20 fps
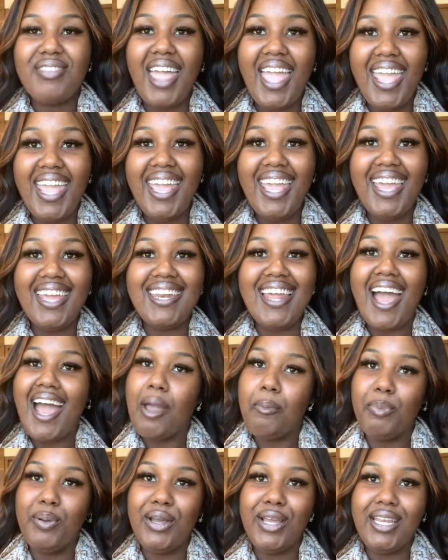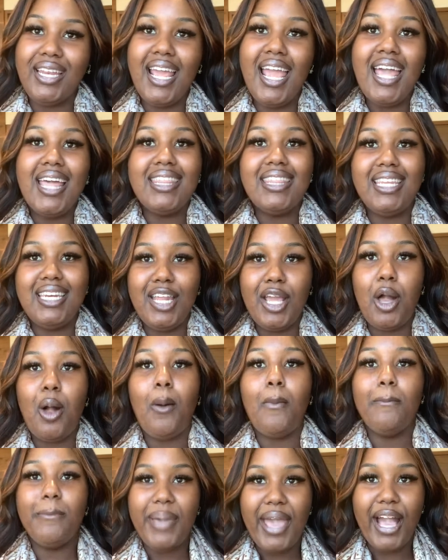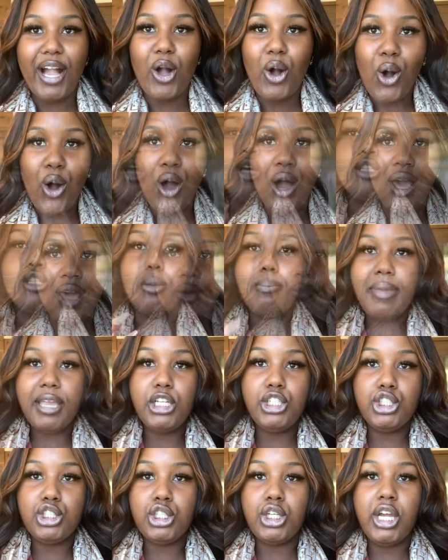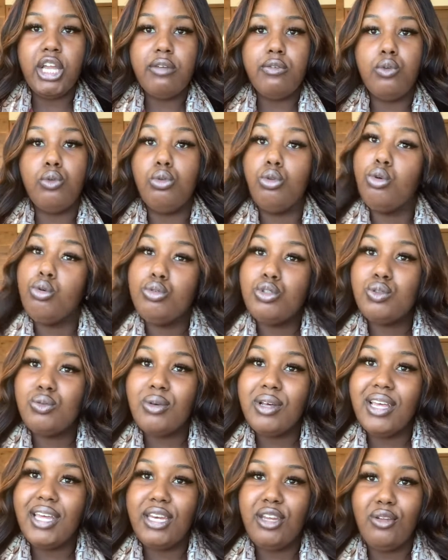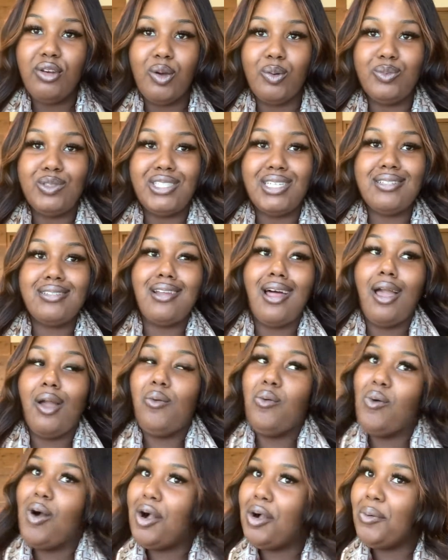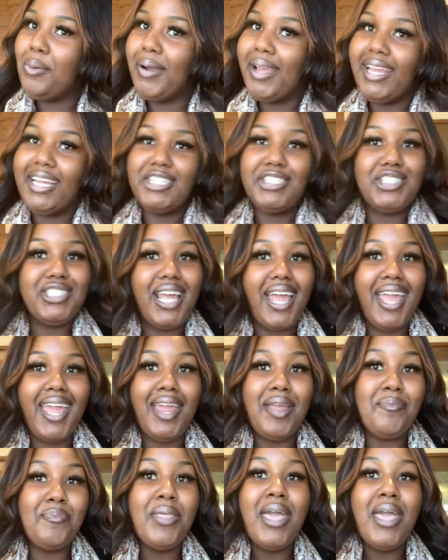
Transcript: and I put the nail back on. So make sure if you lose one, you don't just like walk away in shame.